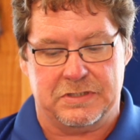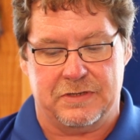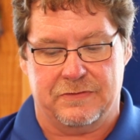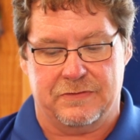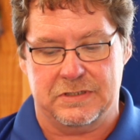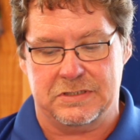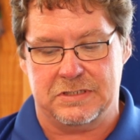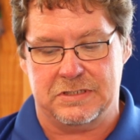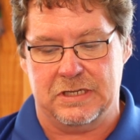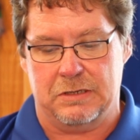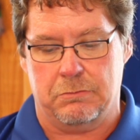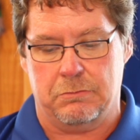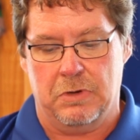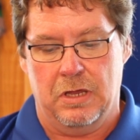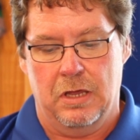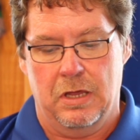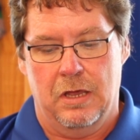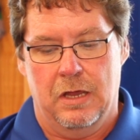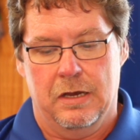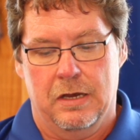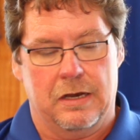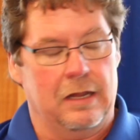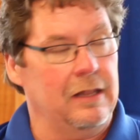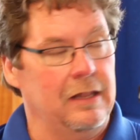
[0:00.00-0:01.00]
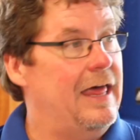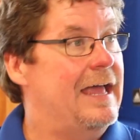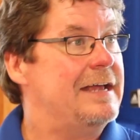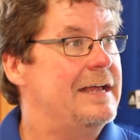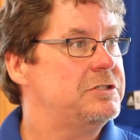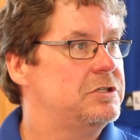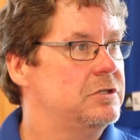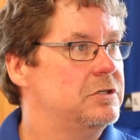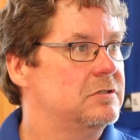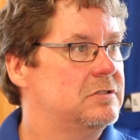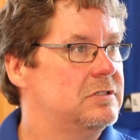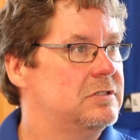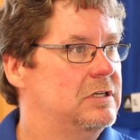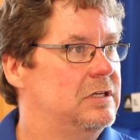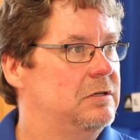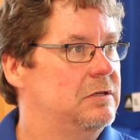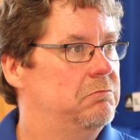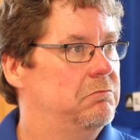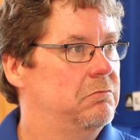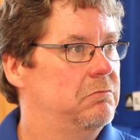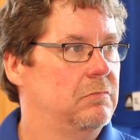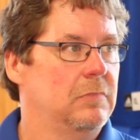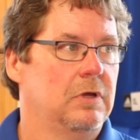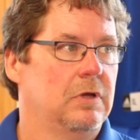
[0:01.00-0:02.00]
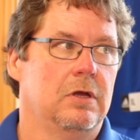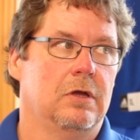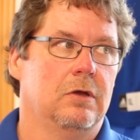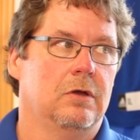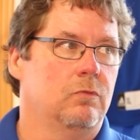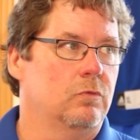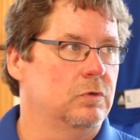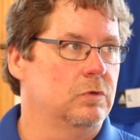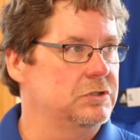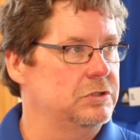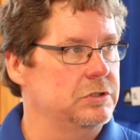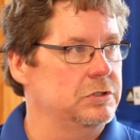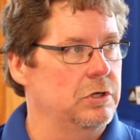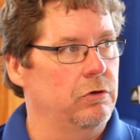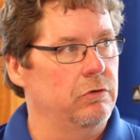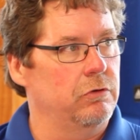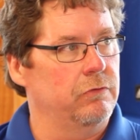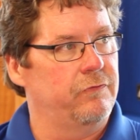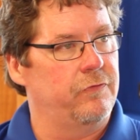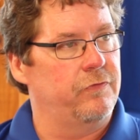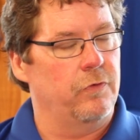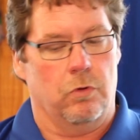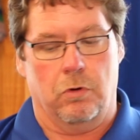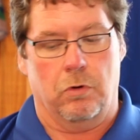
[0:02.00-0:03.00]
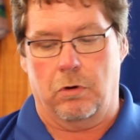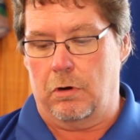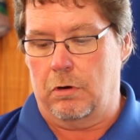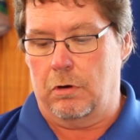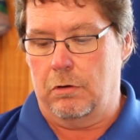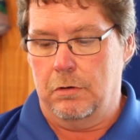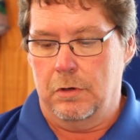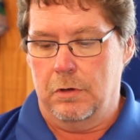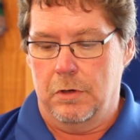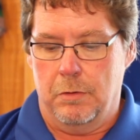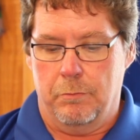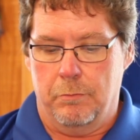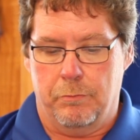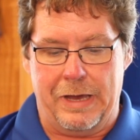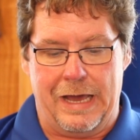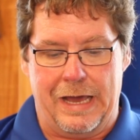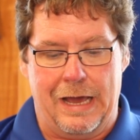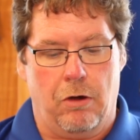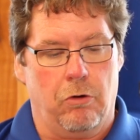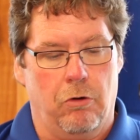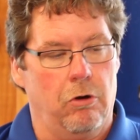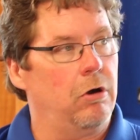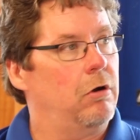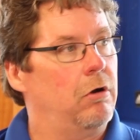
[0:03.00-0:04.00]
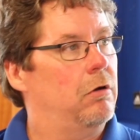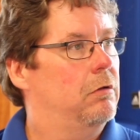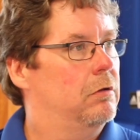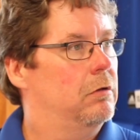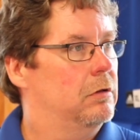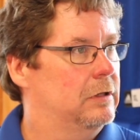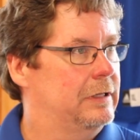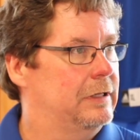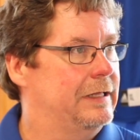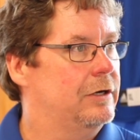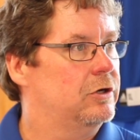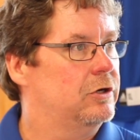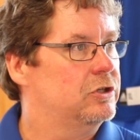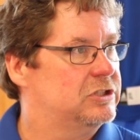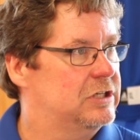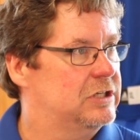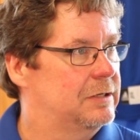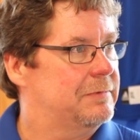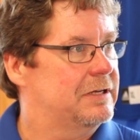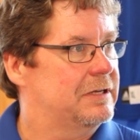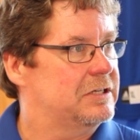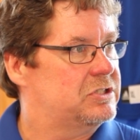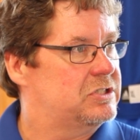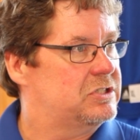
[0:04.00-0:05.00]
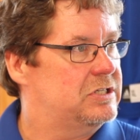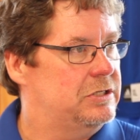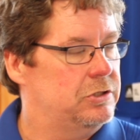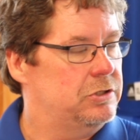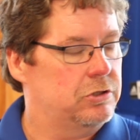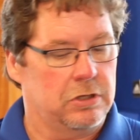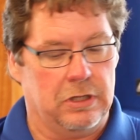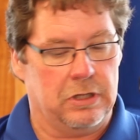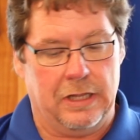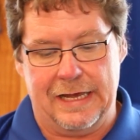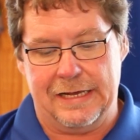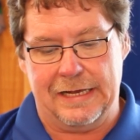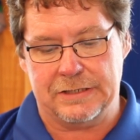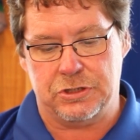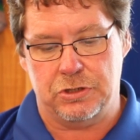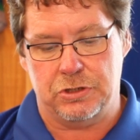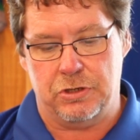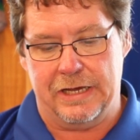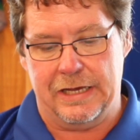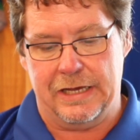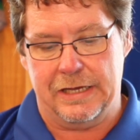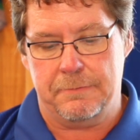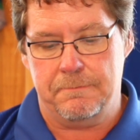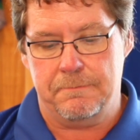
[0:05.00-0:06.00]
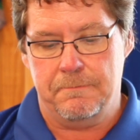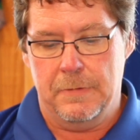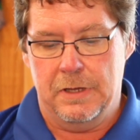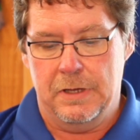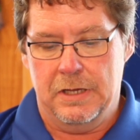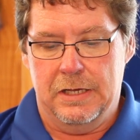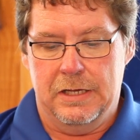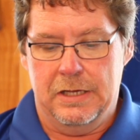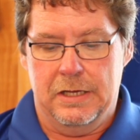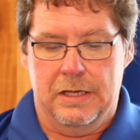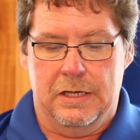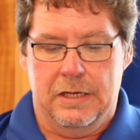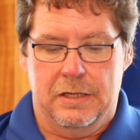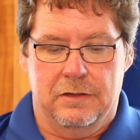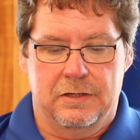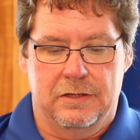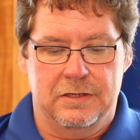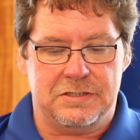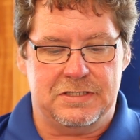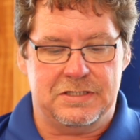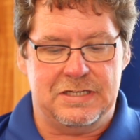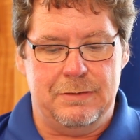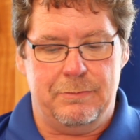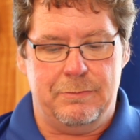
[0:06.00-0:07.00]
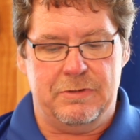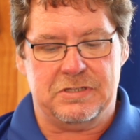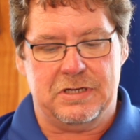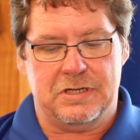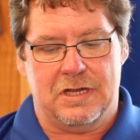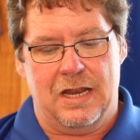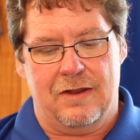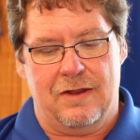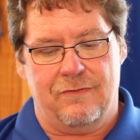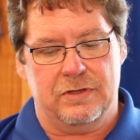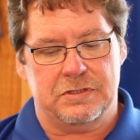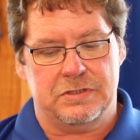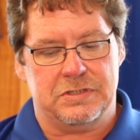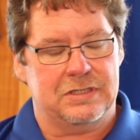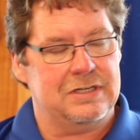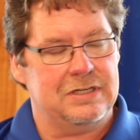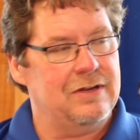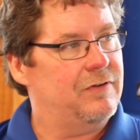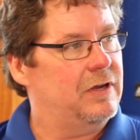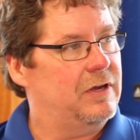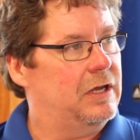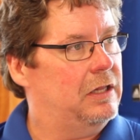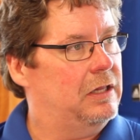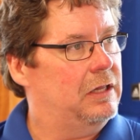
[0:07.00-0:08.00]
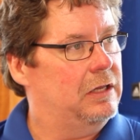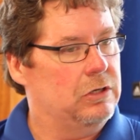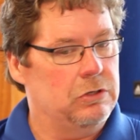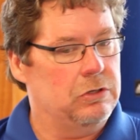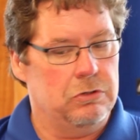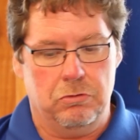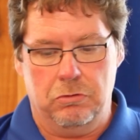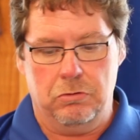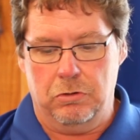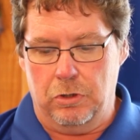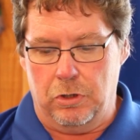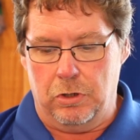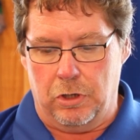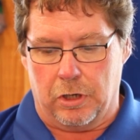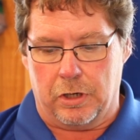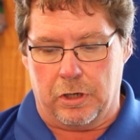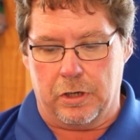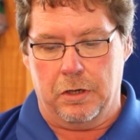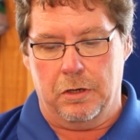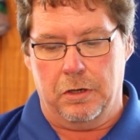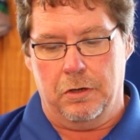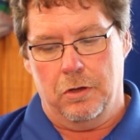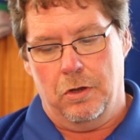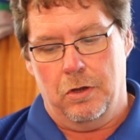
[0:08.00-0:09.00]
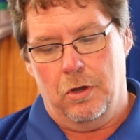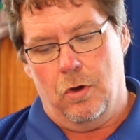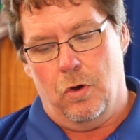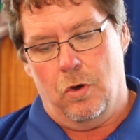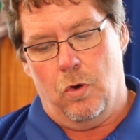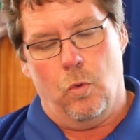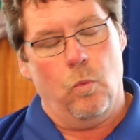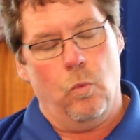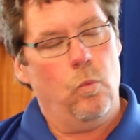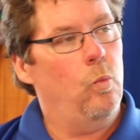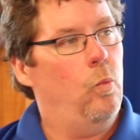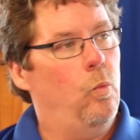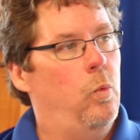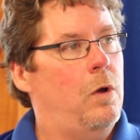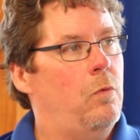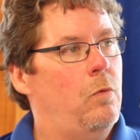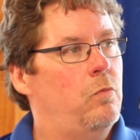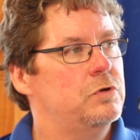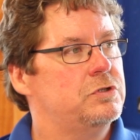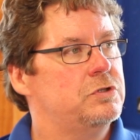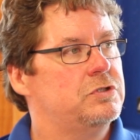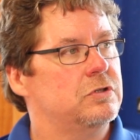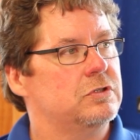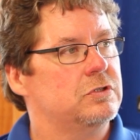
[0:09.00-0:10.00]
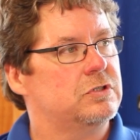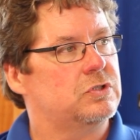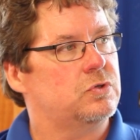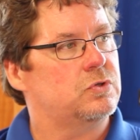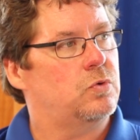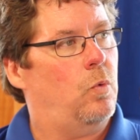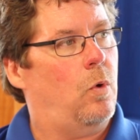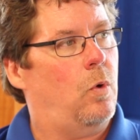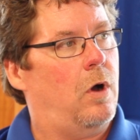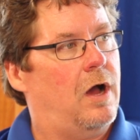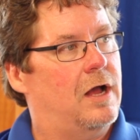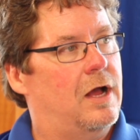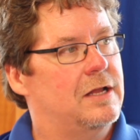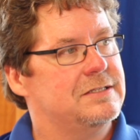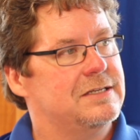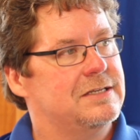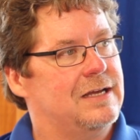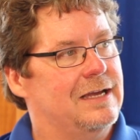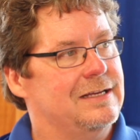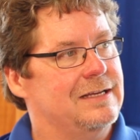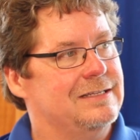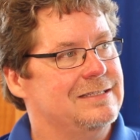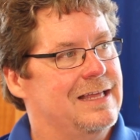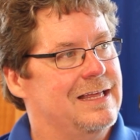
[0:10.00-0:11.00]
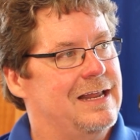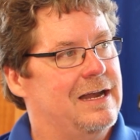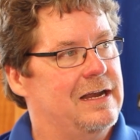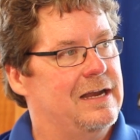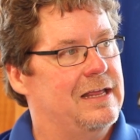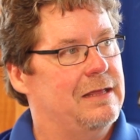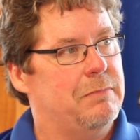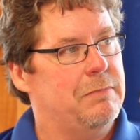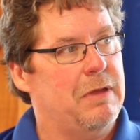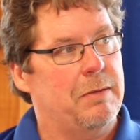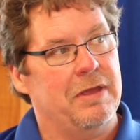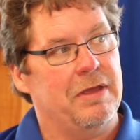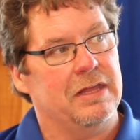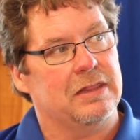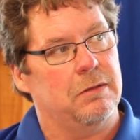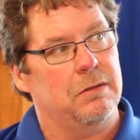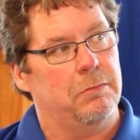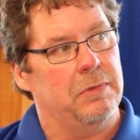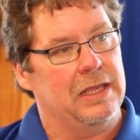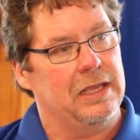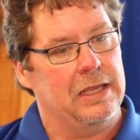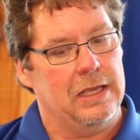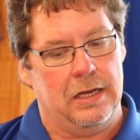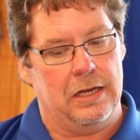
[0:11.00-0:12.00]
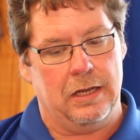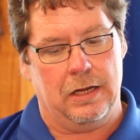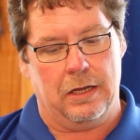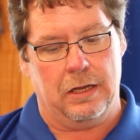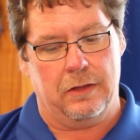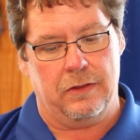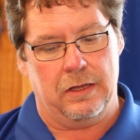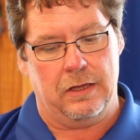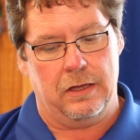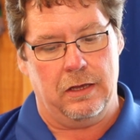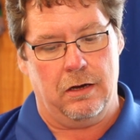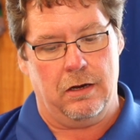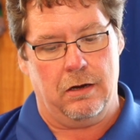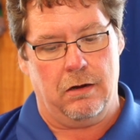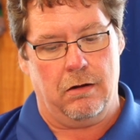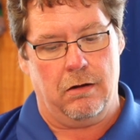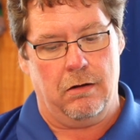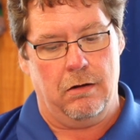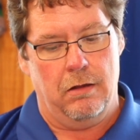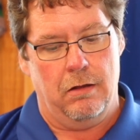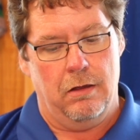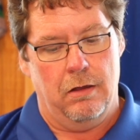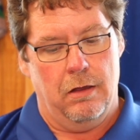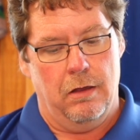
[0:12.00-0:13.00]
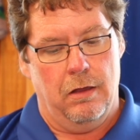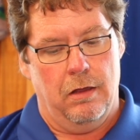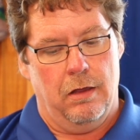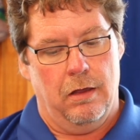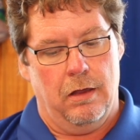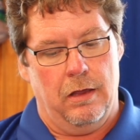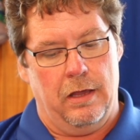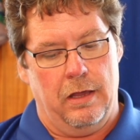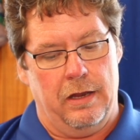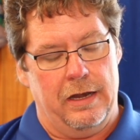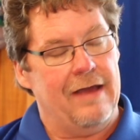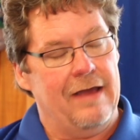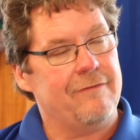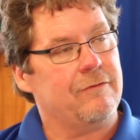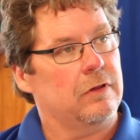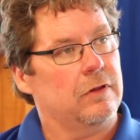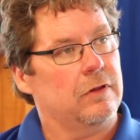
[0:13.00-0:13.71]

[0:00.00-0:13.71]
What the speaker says: of this team. Now, last year's team was known for power, leadership, that senior class you had. This team has a kind of a significantly new look. What was your squad's identity maybe at the beginning of the year? And after